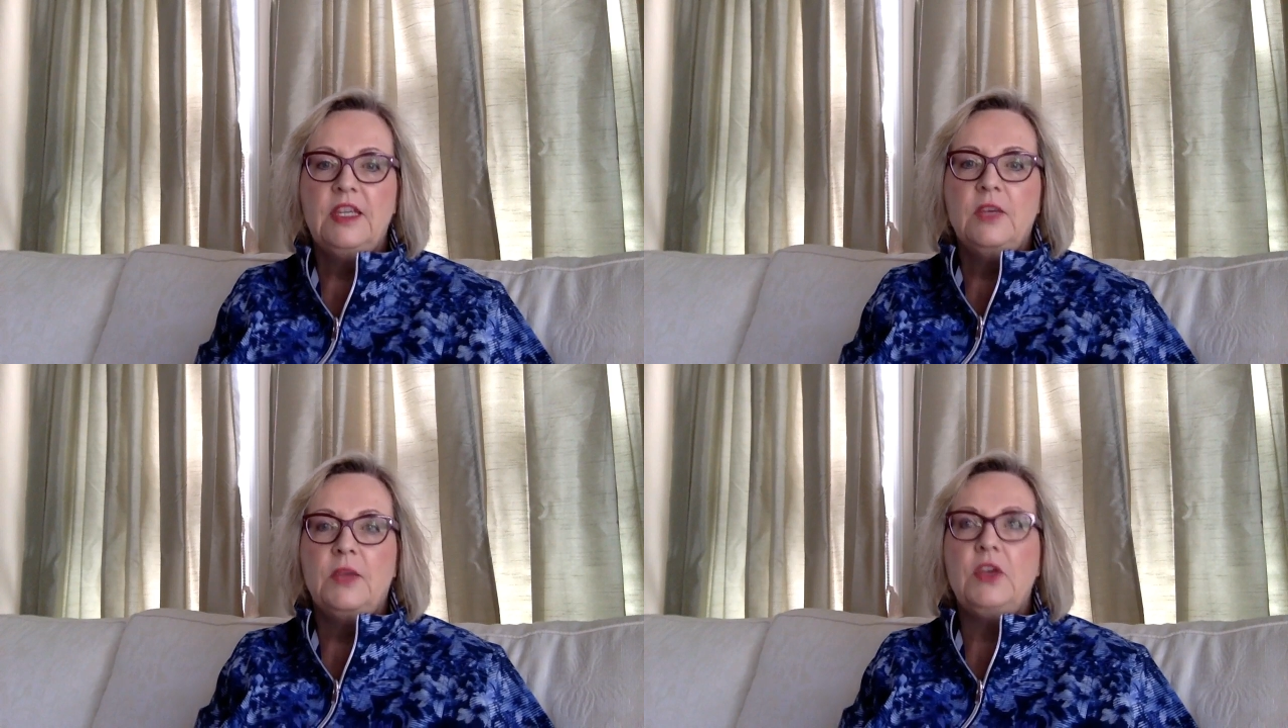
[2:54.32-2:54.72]

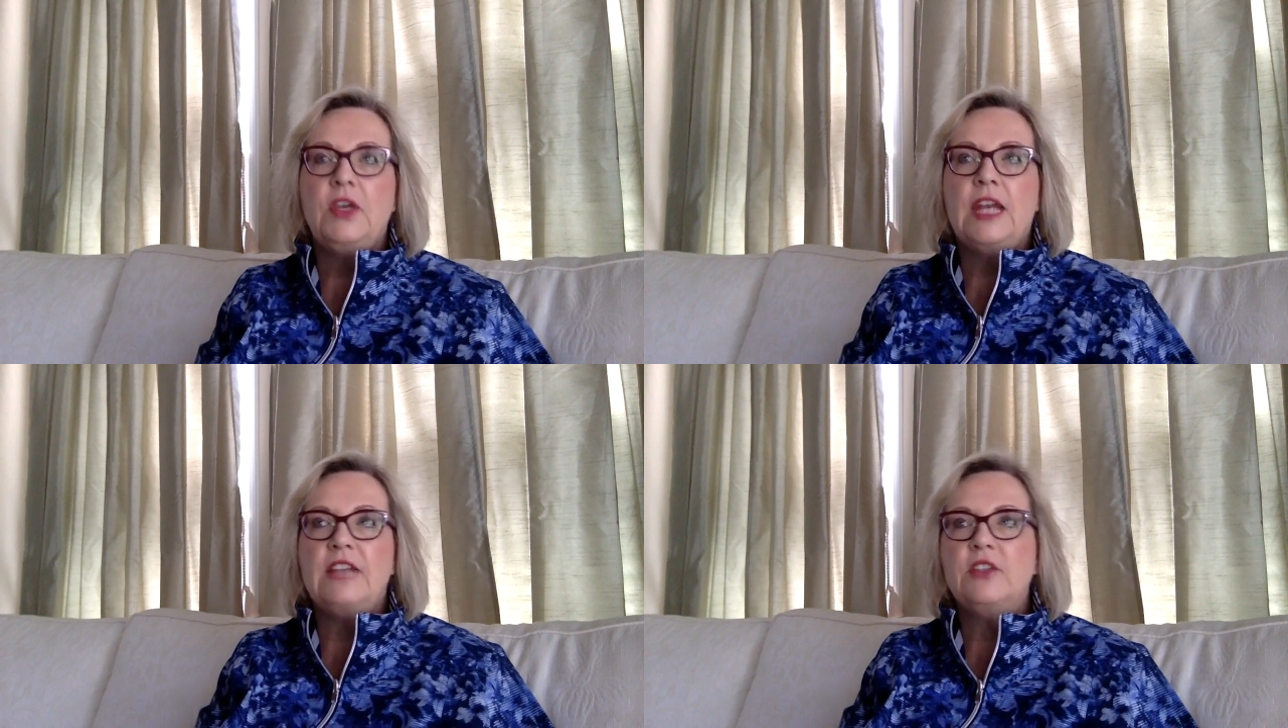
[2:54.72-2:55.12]
Well, you
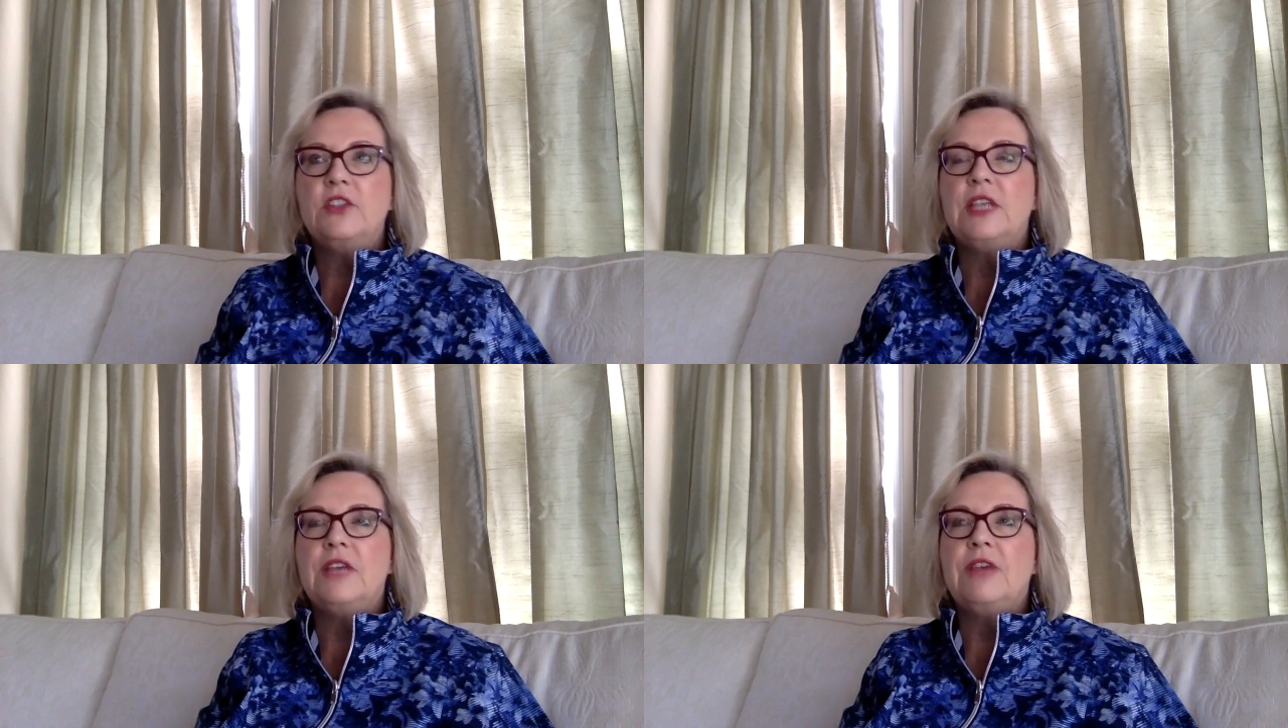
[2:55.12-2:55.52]
could ask
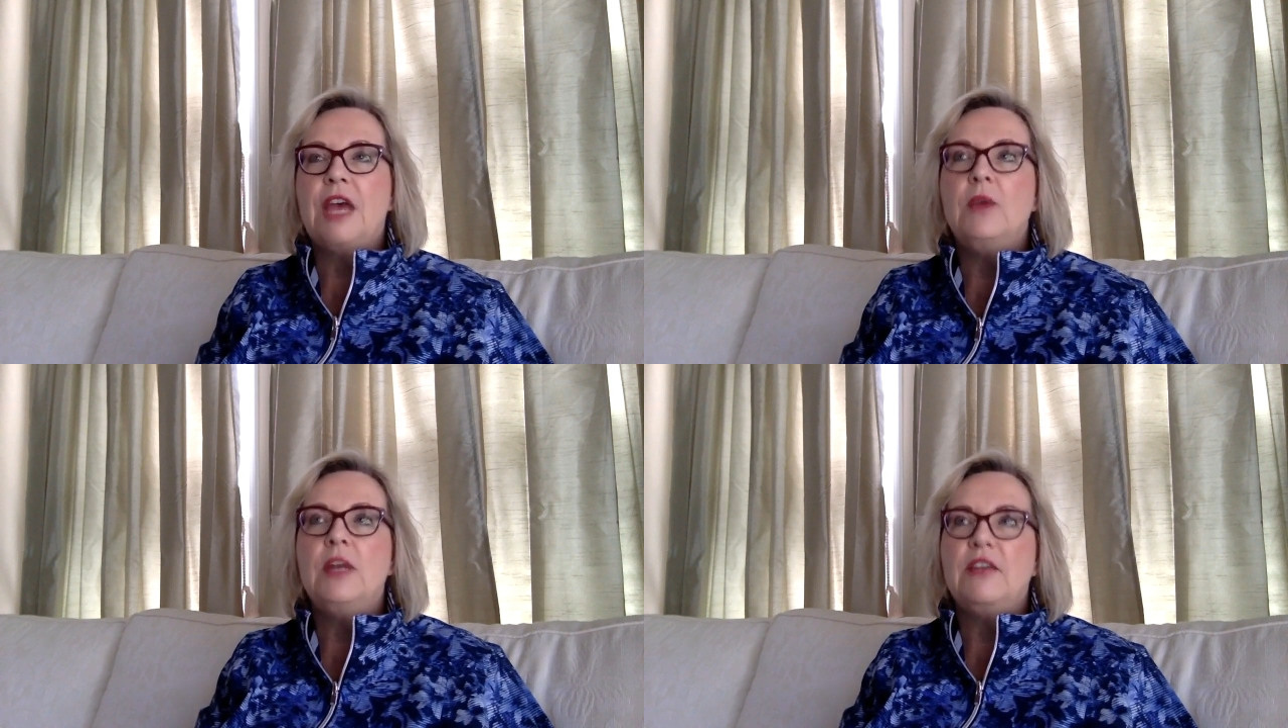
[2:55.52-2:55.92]
yourself,
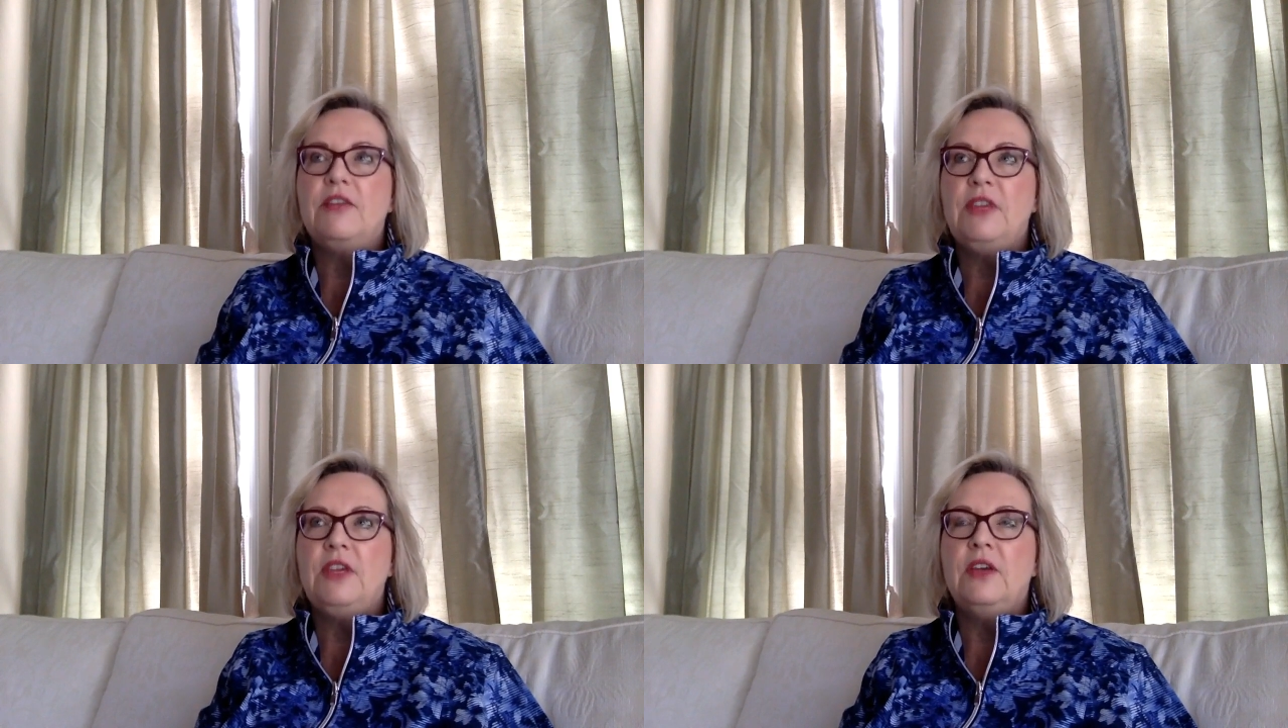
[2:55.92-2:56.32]
how would I
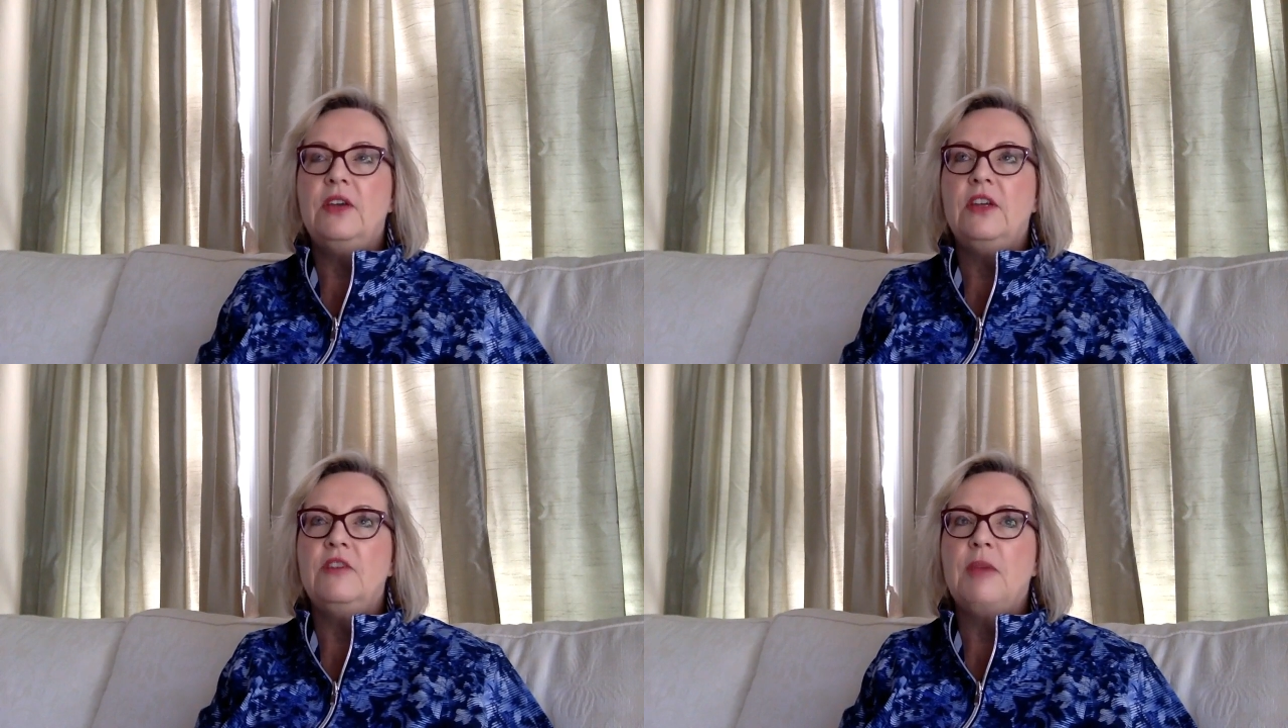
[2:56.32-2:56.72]

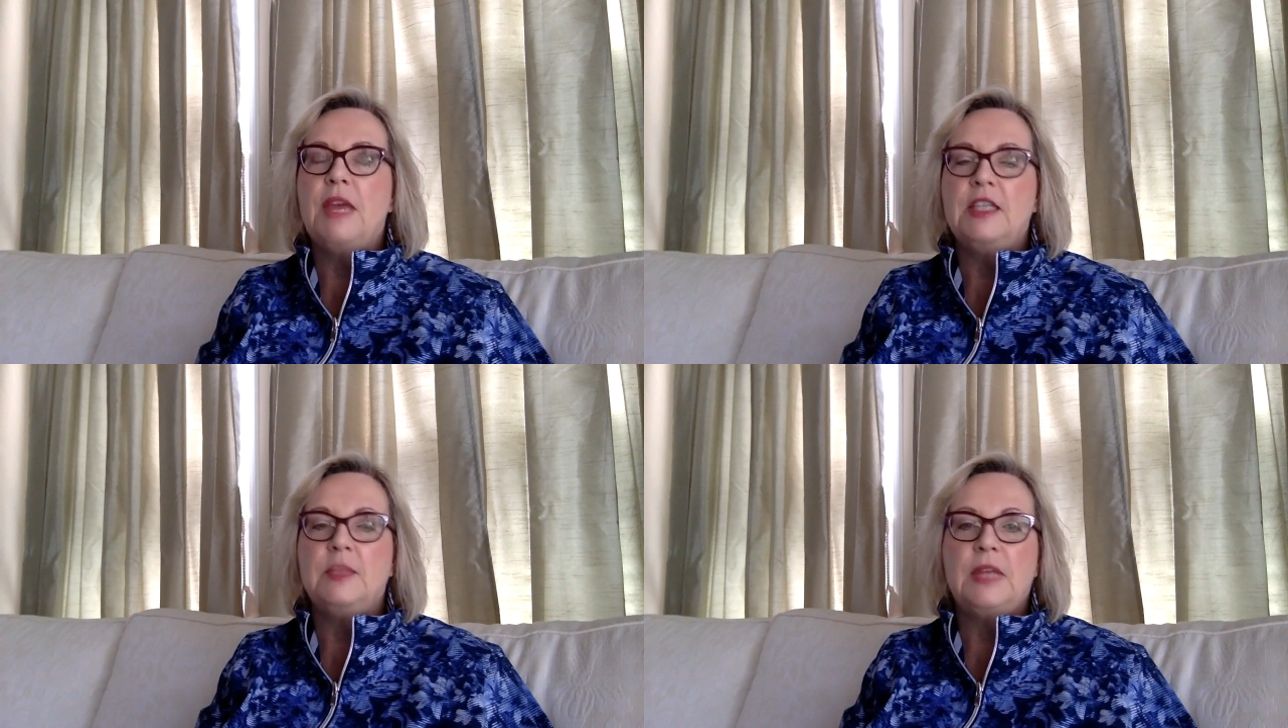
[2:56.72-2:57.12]
feel if my
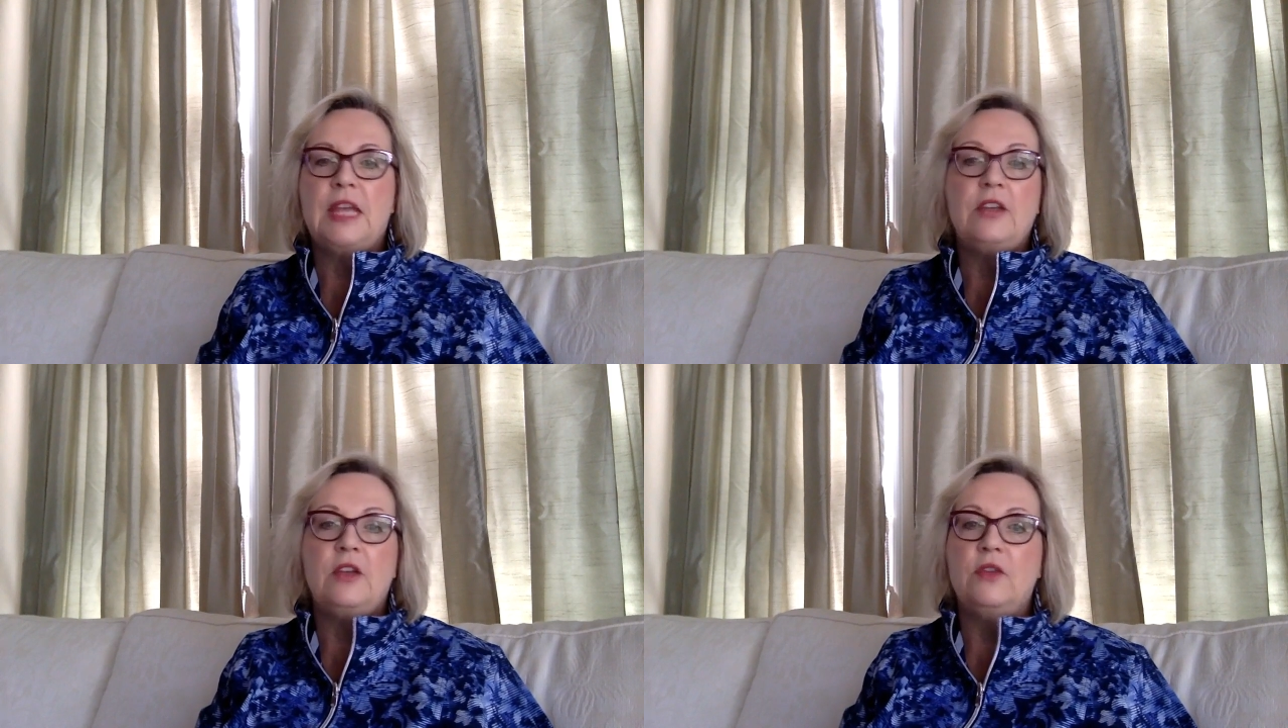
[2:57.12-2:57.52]
husband
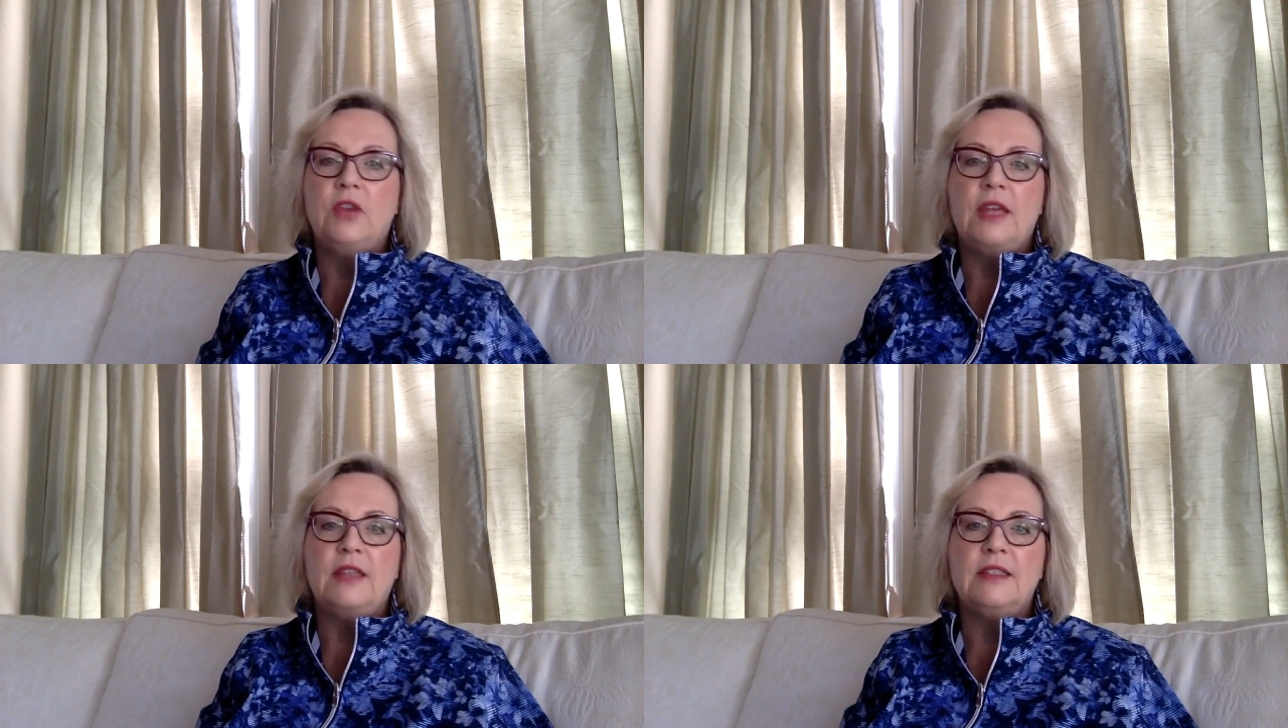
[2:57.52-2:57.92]
had no
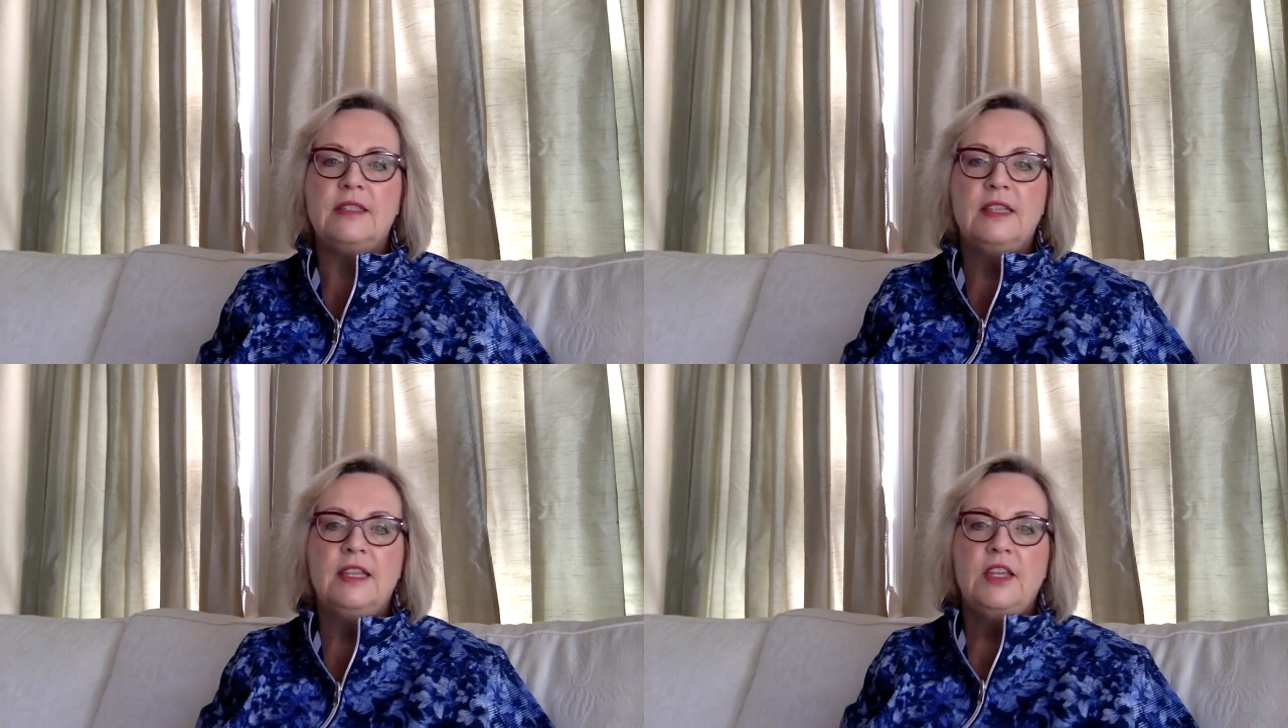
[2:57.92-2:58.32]
friends?